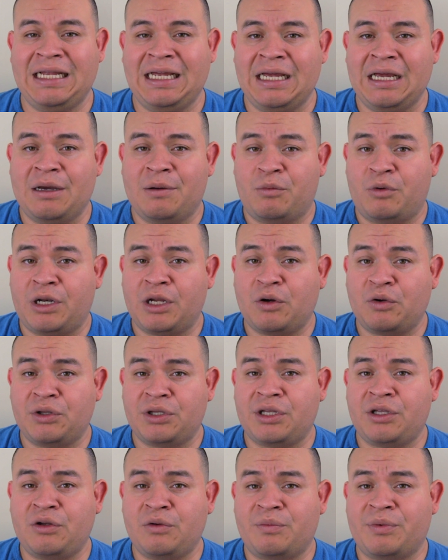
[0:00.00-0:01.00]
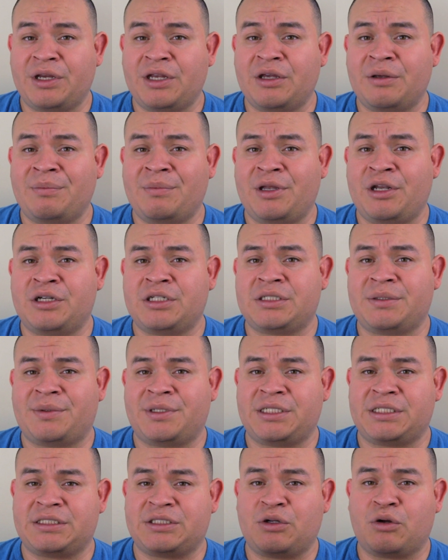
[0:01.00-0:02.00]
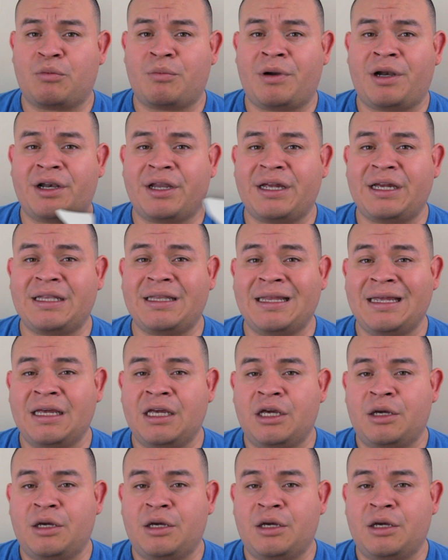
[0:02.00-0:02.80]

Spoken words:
I'm going to continue bringing videos about the stock market,